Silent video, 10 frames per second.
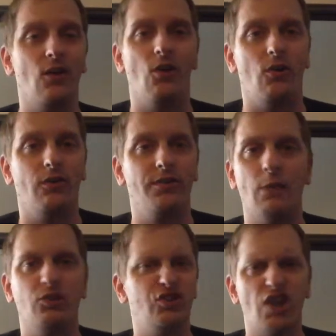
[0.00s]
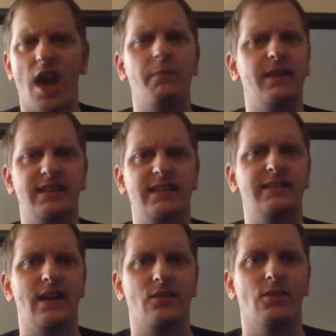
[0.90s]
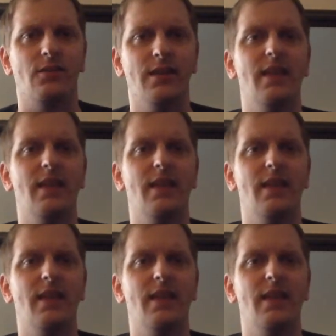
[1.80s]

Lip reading: call. That would not have been a ticky-tack call.